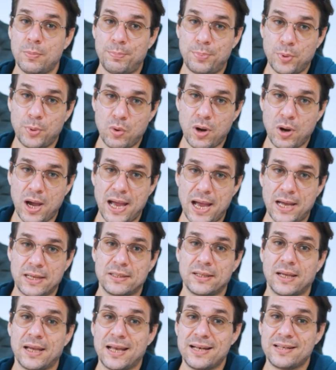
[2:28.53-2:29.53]

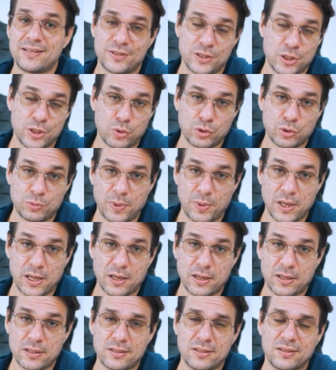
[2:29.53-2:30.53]
bulkhead, and circuit
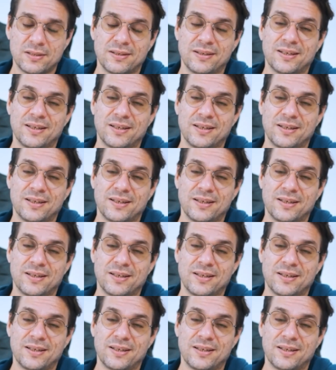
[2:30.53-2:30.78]
breakers,